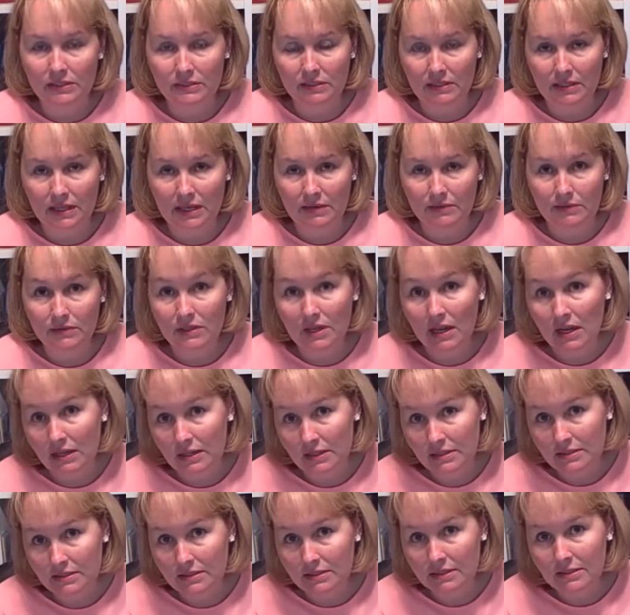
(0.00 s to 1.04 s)
instead of
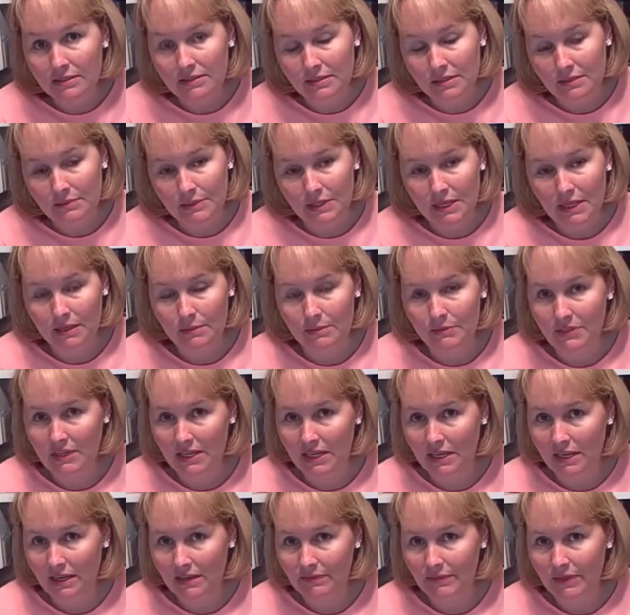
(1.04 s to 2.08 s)
sons, sometimes
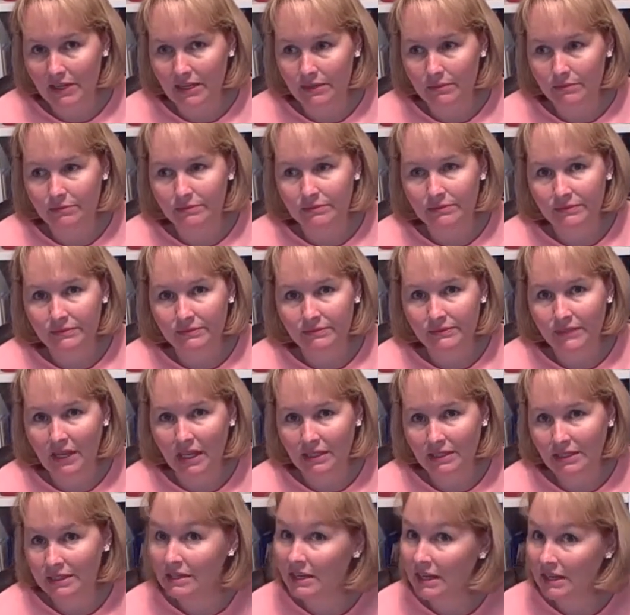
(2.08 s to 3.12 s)
they gave them
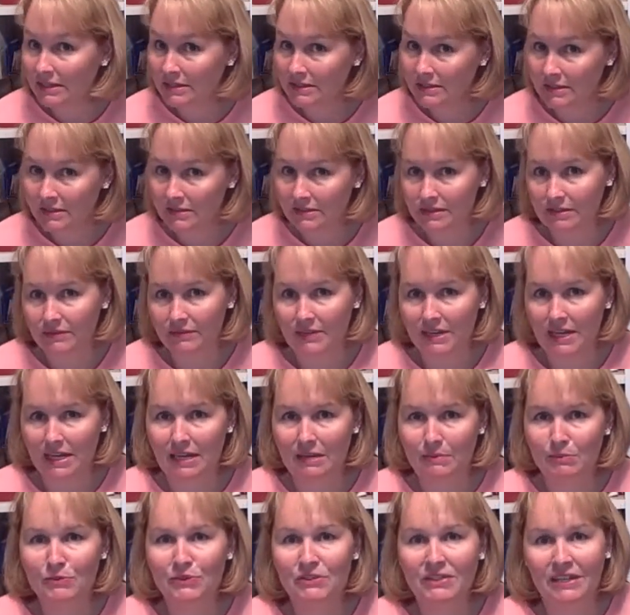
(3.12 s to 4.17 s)
not the nicest of
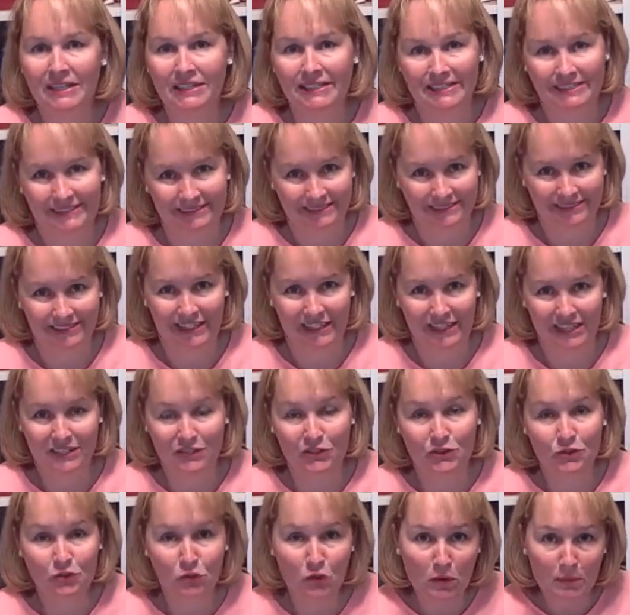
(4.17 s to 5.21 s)
names, like
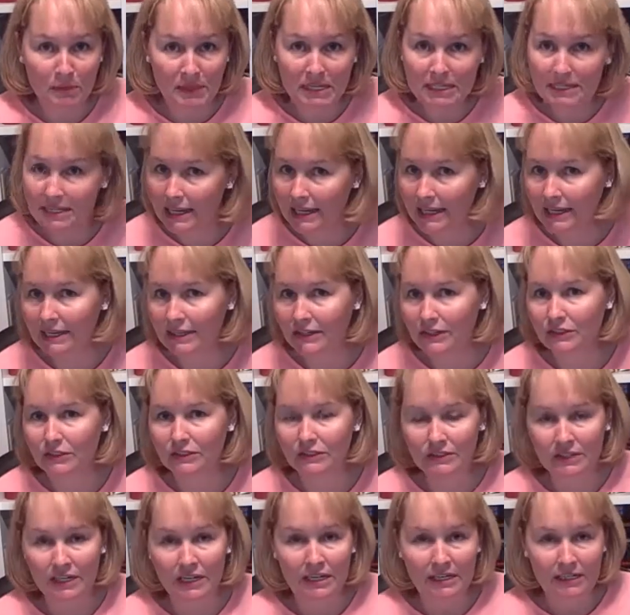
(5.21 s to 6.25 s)
Stormy Day
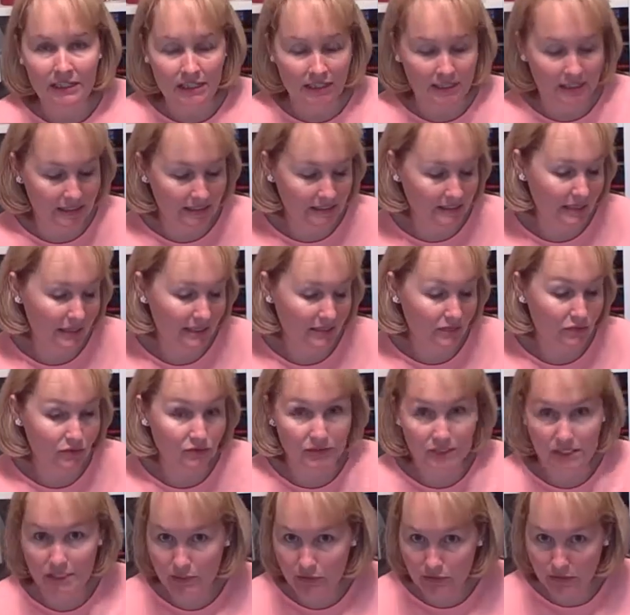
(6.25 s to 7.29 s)
or, in this case,
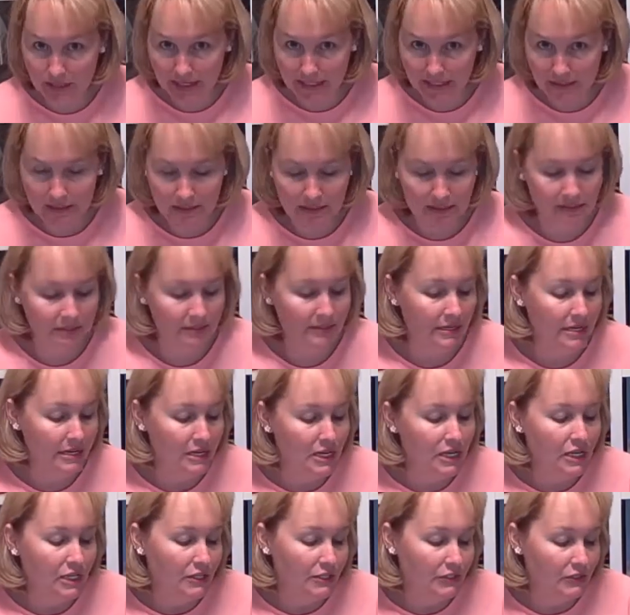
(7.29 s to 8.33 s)
Regret.
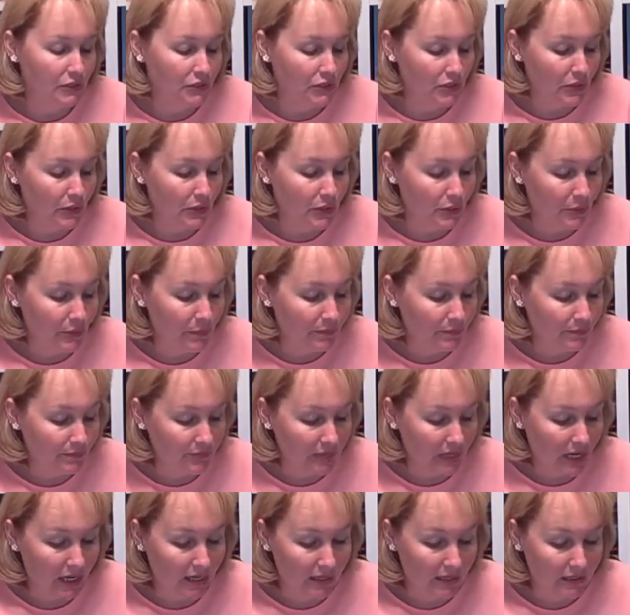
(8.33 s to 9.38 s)
So
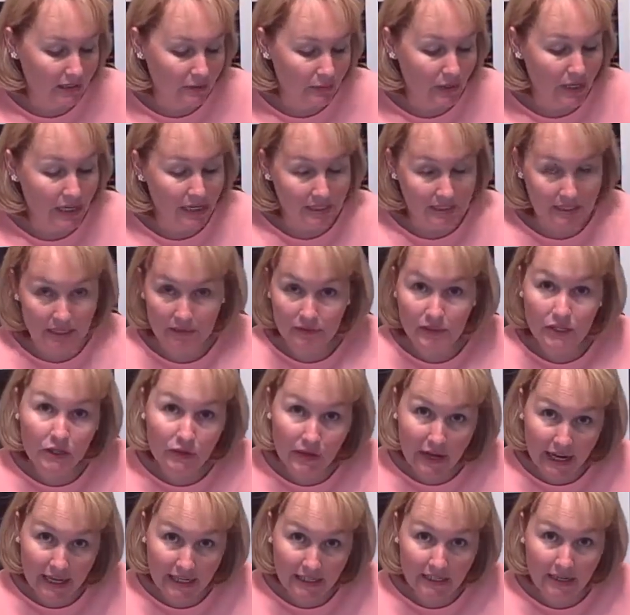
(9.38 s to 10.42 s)
when I say
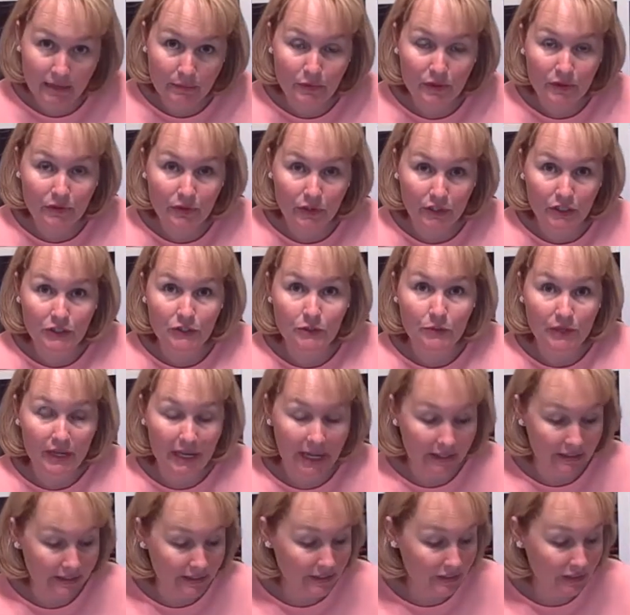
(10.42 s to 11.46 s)
Regret, I'm referring to a
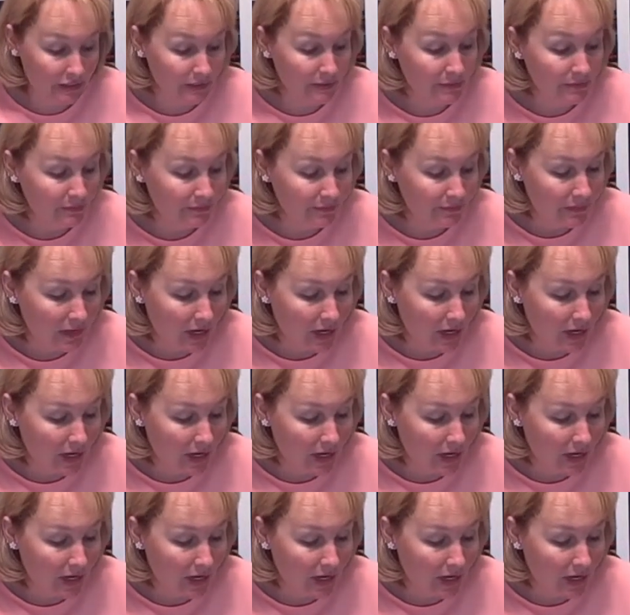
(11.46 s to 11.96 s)
character.